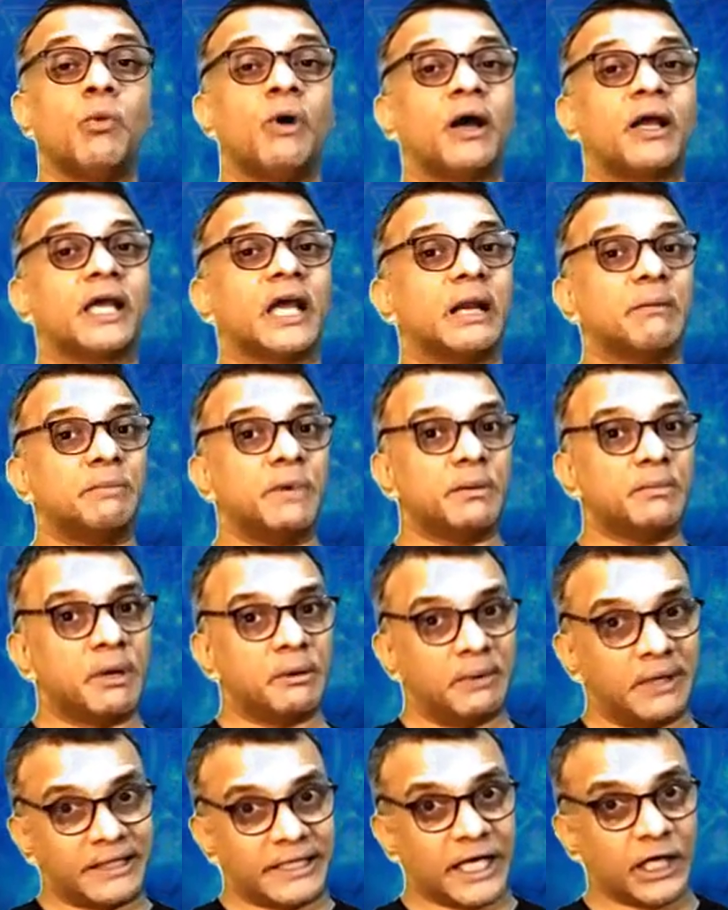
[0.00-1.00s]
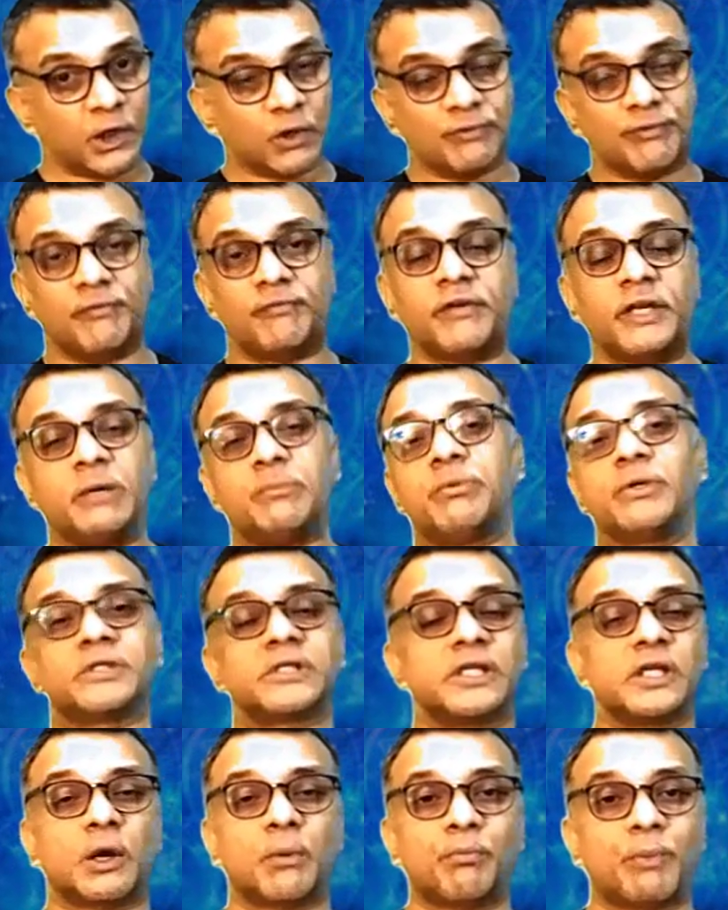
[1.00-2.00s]
Work can be maybe 10 to
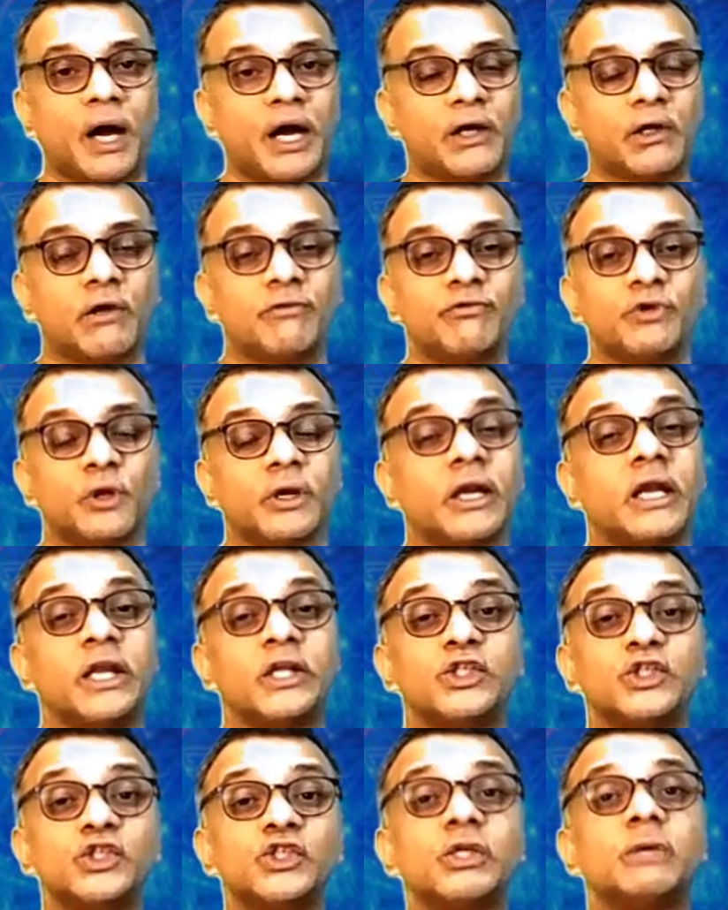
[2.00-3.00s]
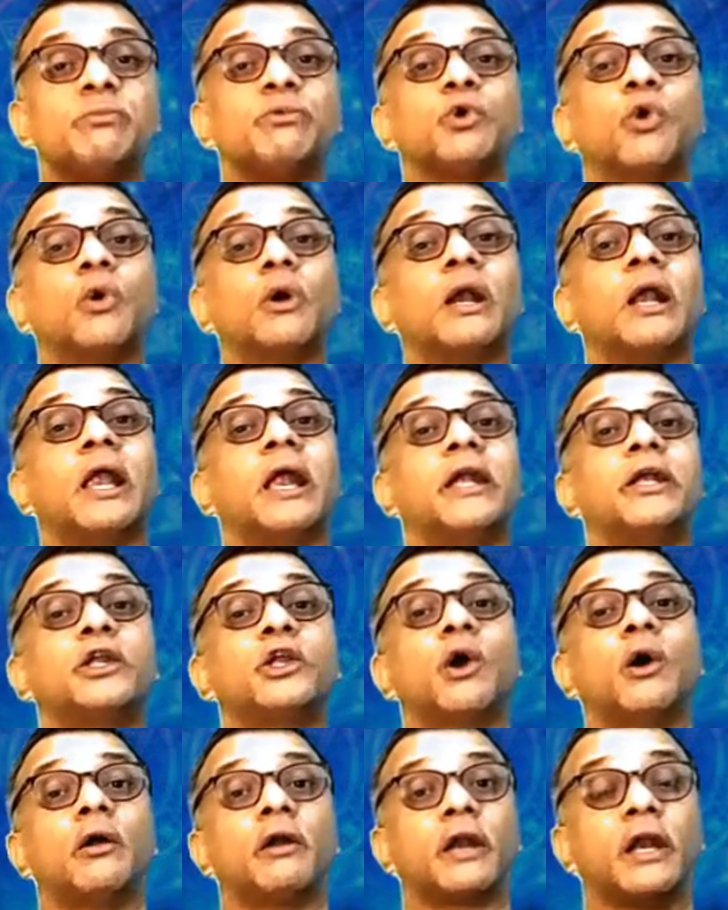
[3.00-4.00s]
15% of part of your relationship. Don't
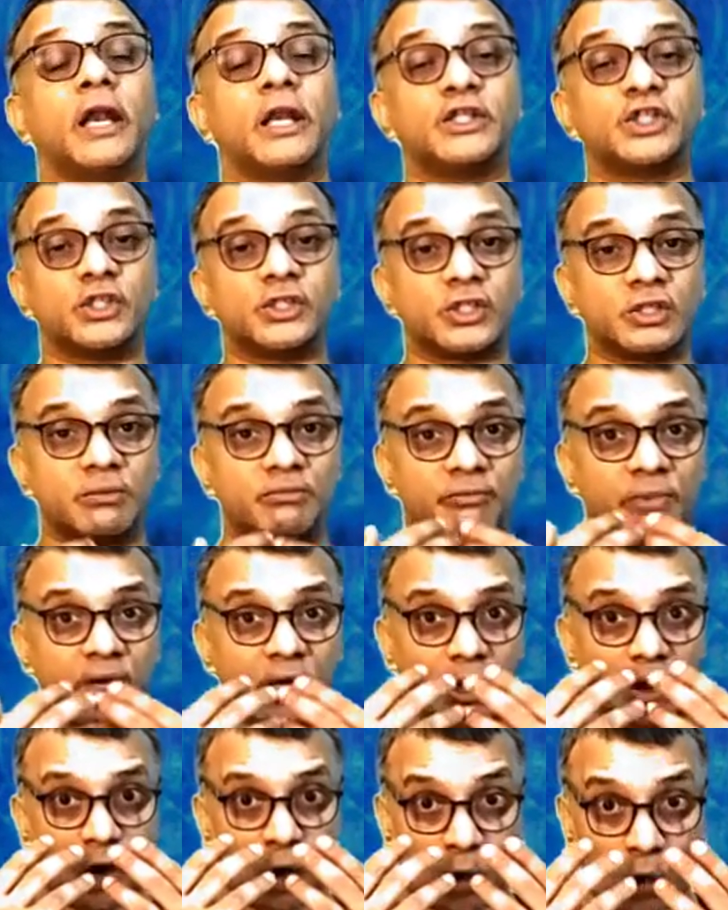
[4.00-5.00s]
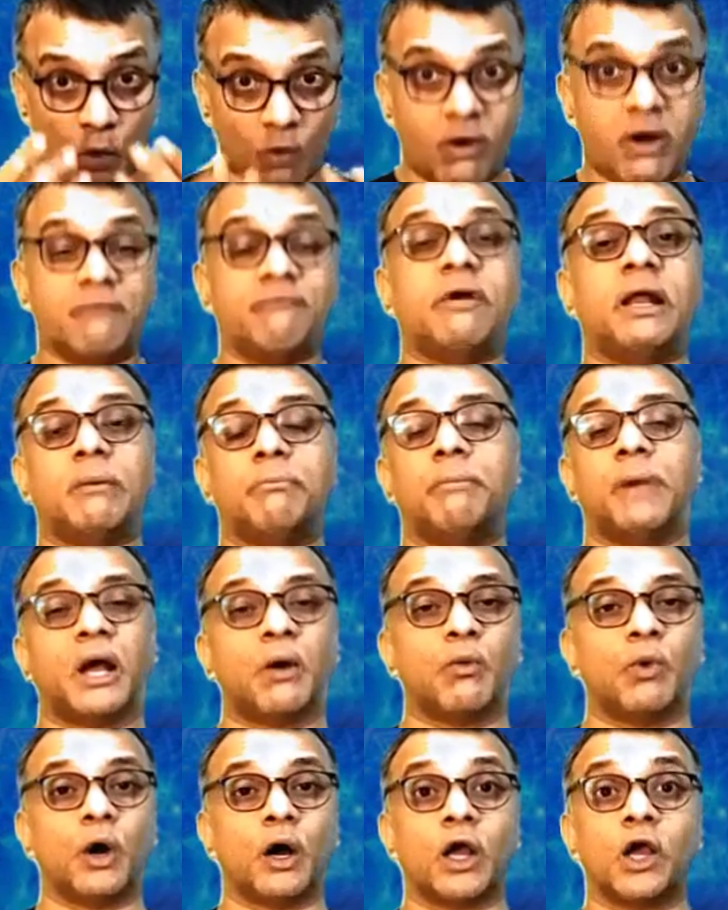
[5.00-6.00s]
let your relationship be overwhelmed
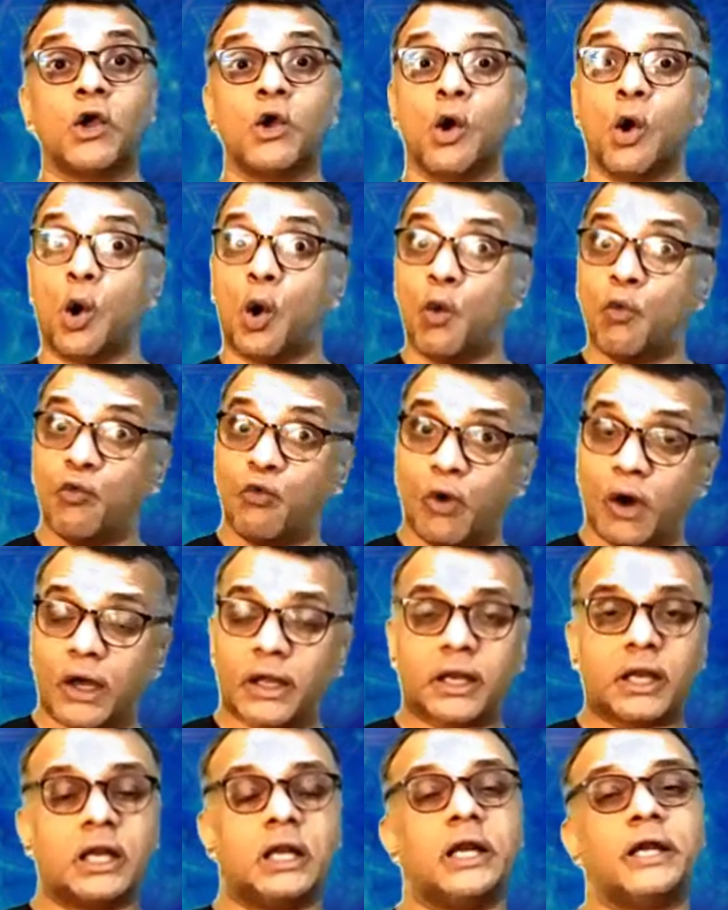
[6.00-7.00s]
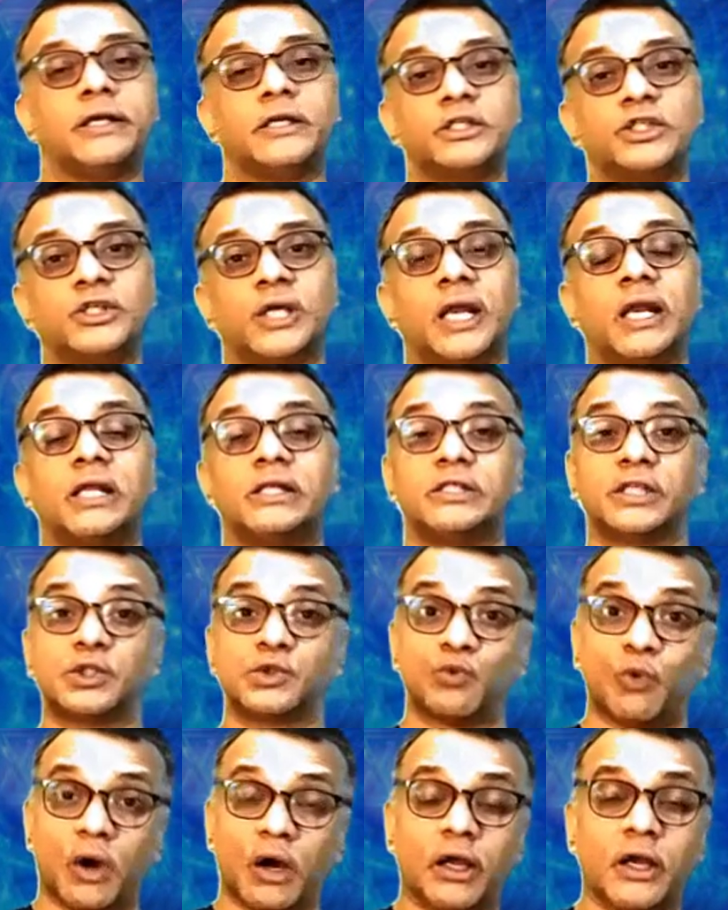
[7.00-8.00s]
by work or work-related
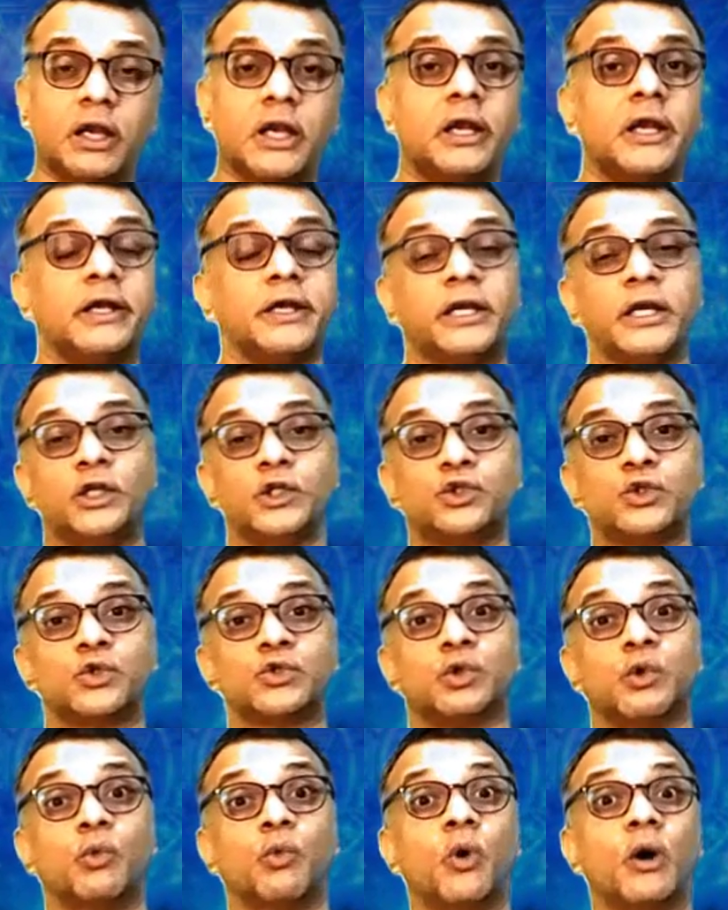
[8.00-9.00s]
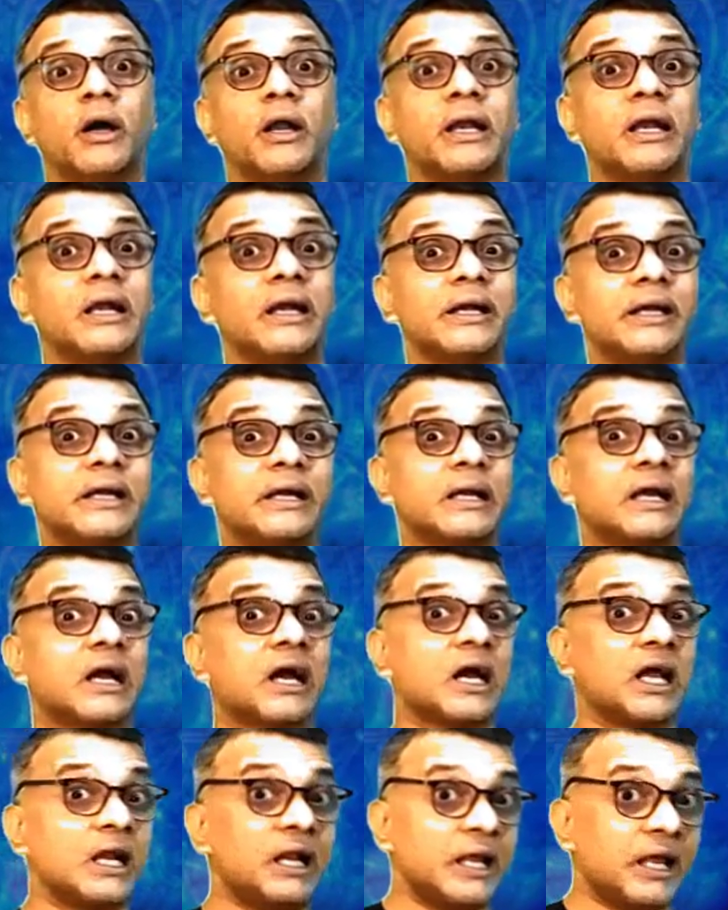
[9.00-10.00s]
challenges, work-related issues, or work-related
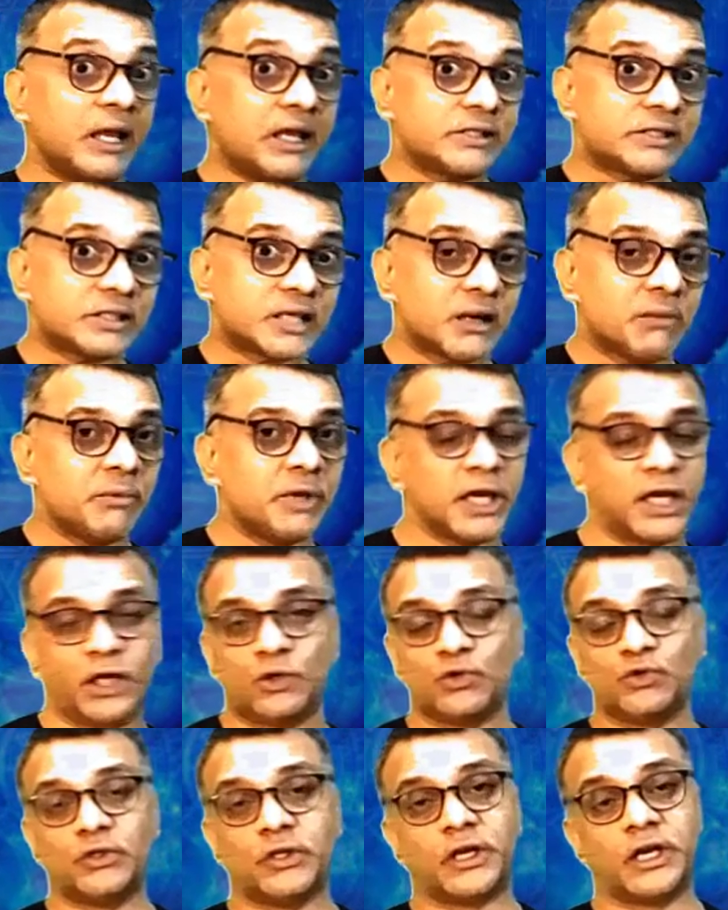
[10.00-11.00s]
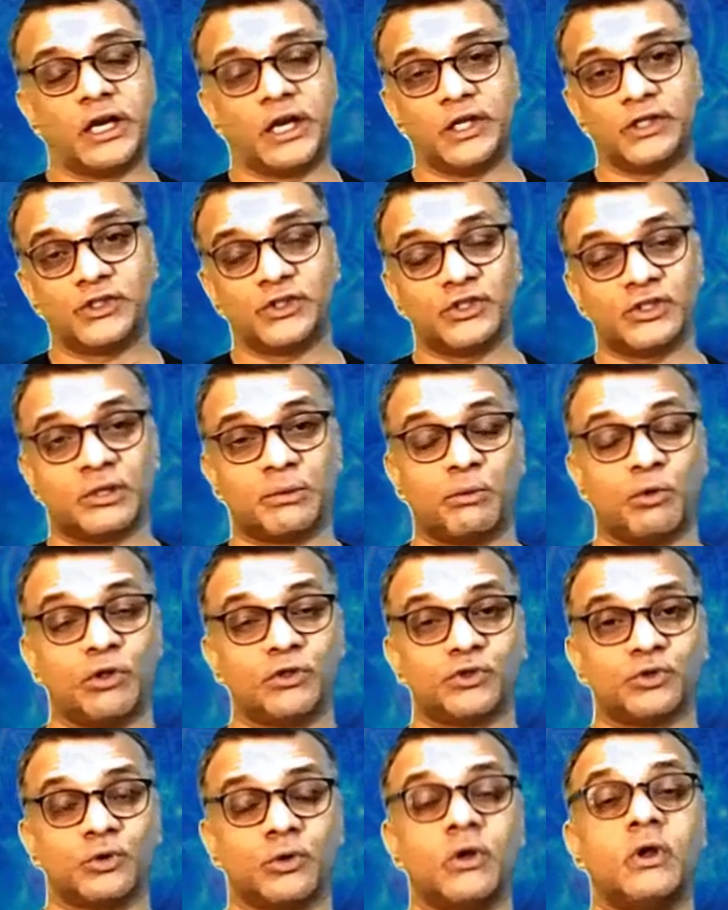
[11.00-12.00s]
colleagues coming into the relationship
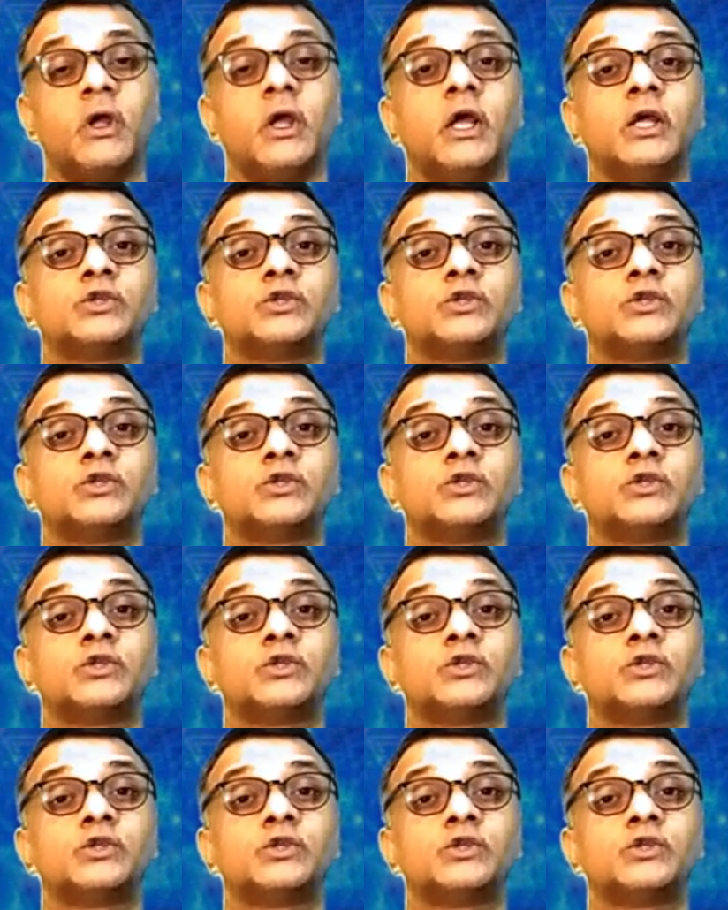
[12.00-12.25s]
also.